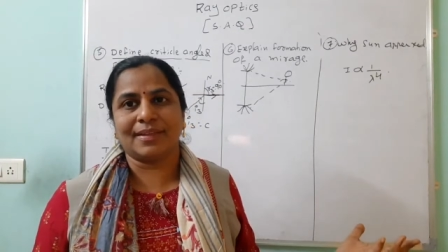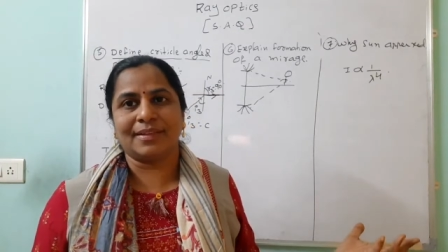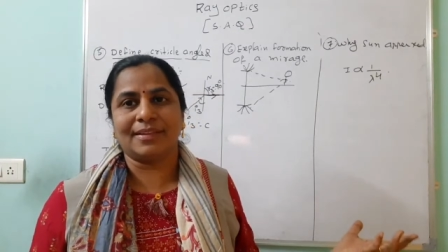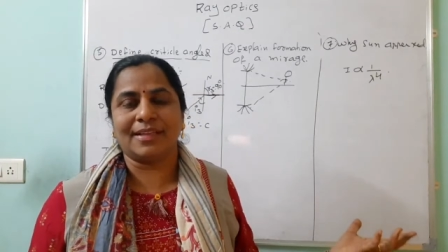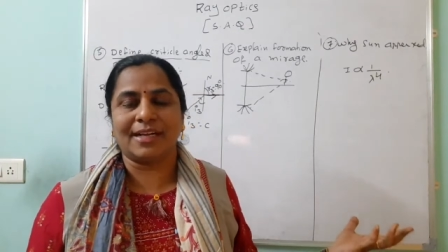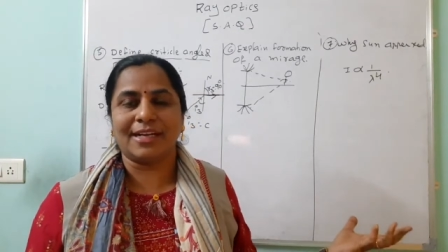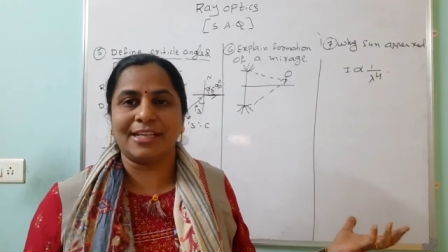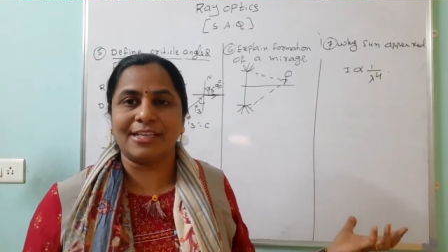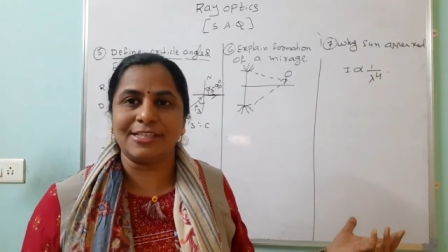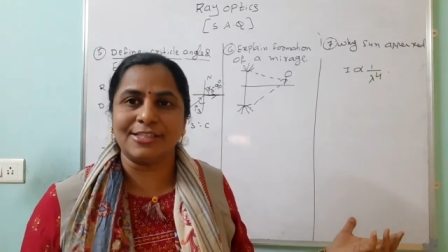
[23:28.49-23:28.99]

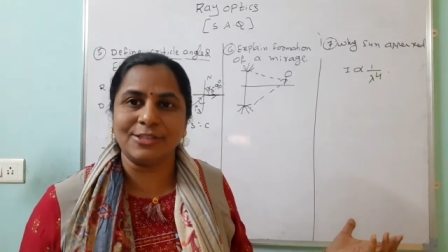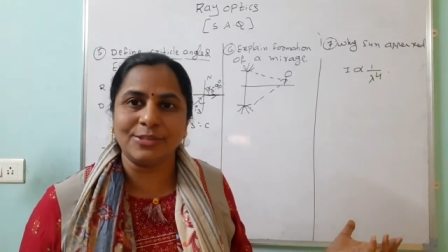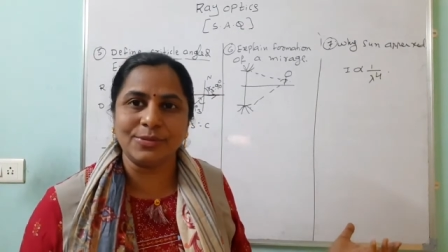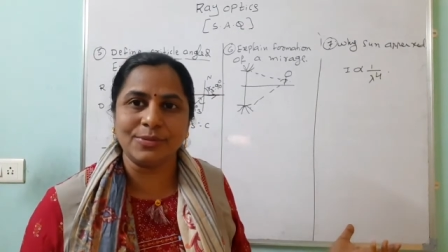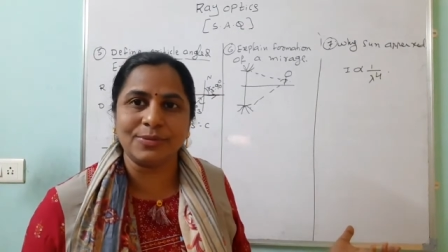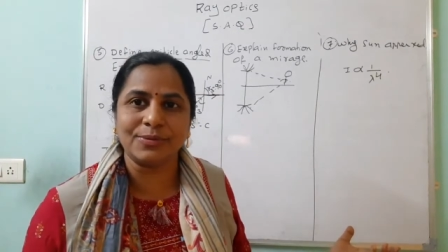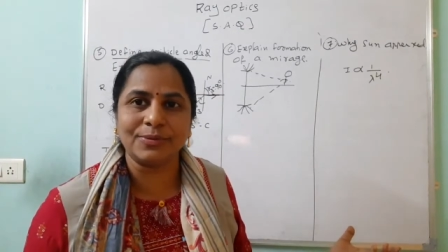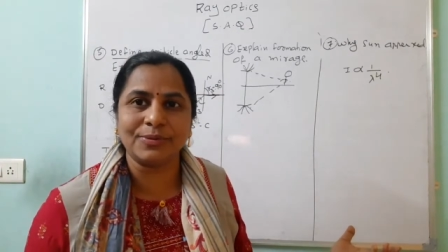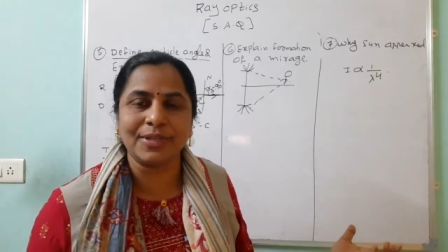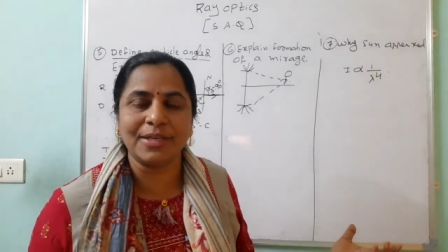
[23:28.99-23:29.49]
That is
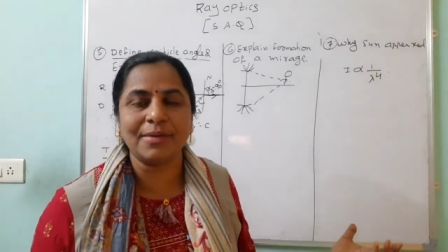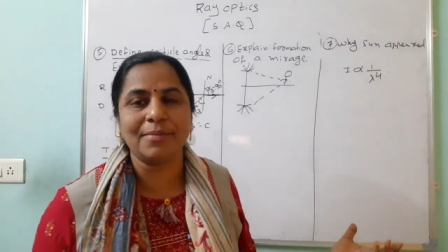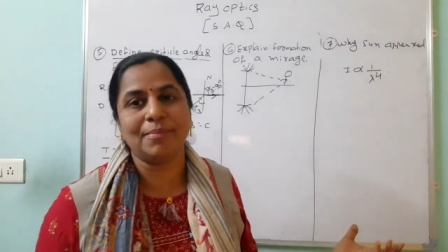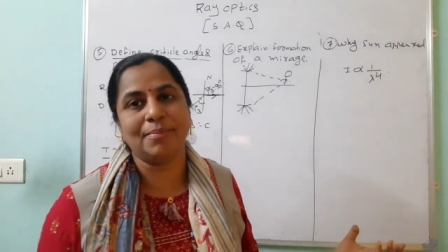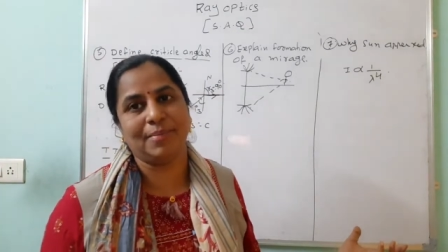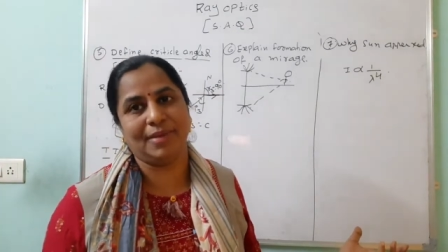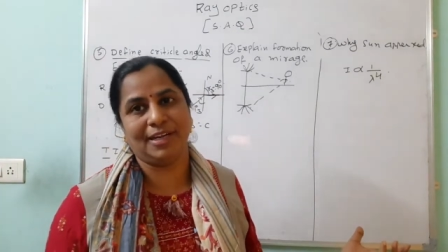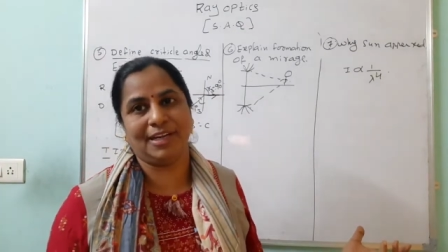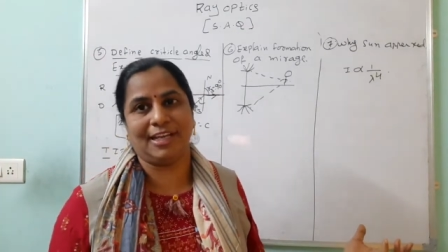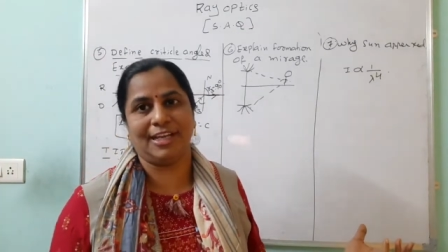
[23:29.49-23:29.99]
due to the
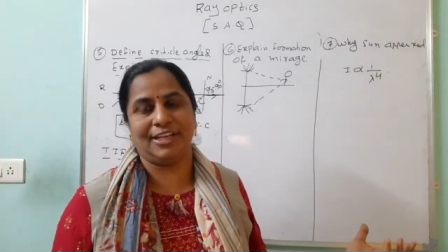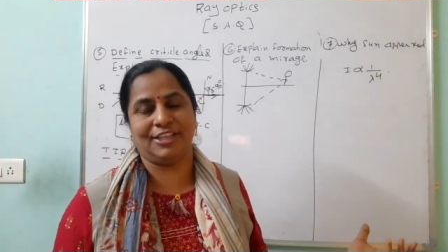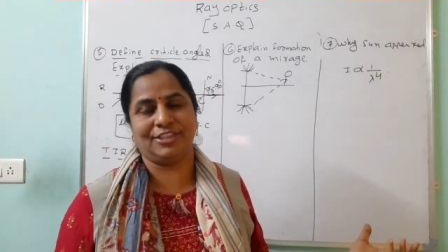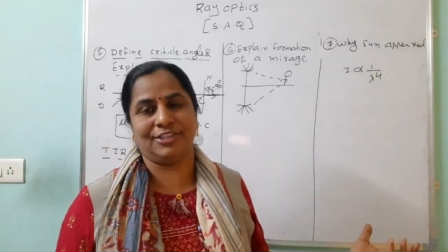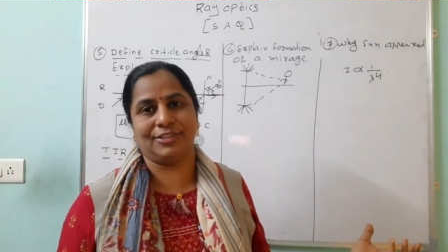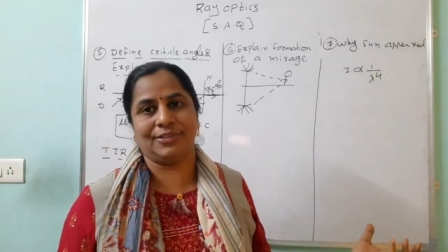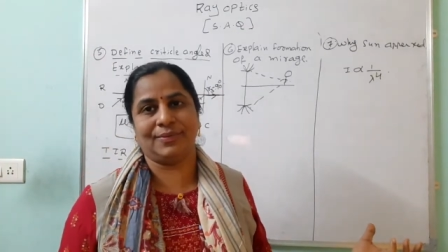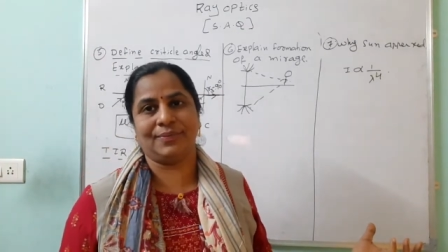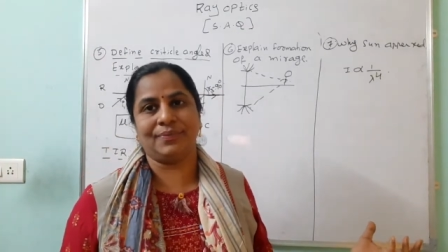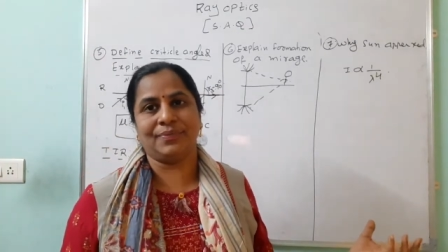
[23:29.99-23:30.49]
mirage.